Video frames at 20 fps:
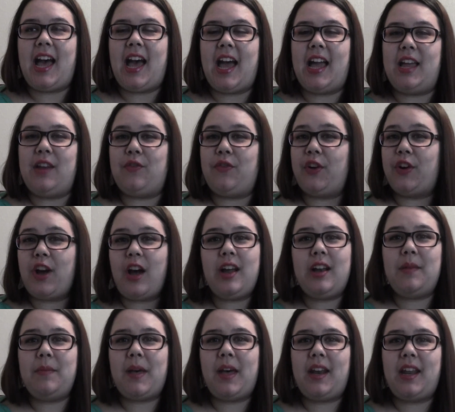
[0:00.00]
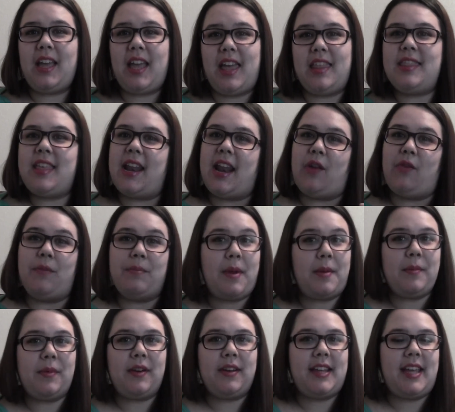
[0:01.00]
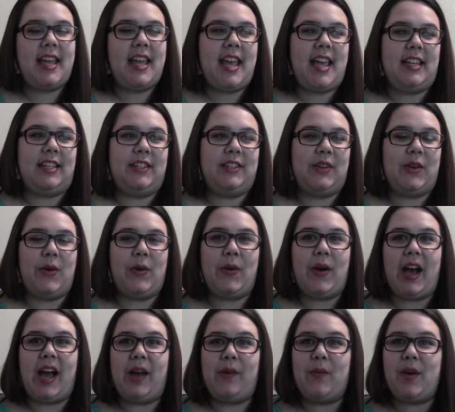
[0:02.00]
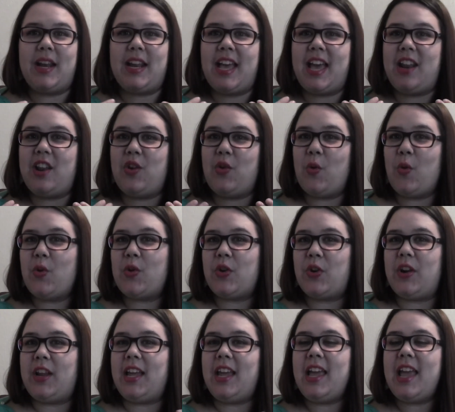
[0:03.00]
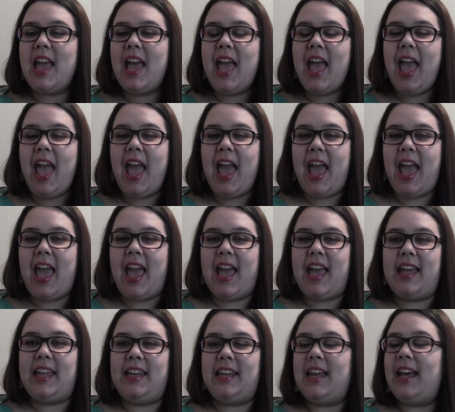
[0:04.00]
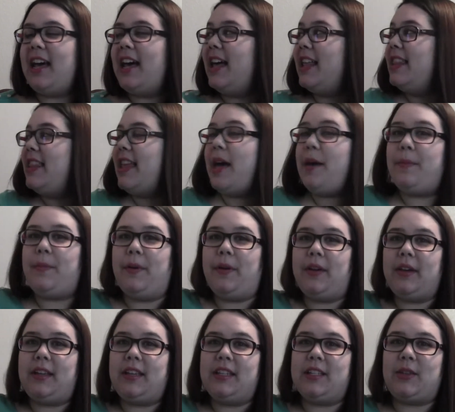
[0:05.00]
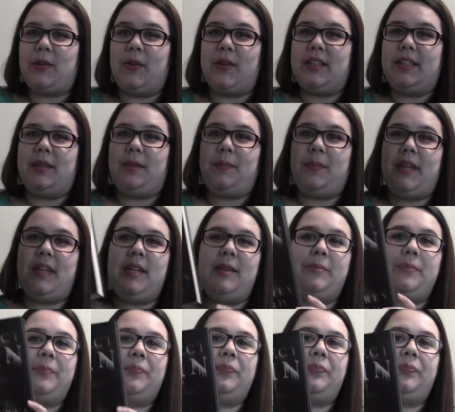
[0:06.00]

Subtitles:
I had forgotten about it, and then I remembered it, and so I went ahead and ordered it, and that book is going to be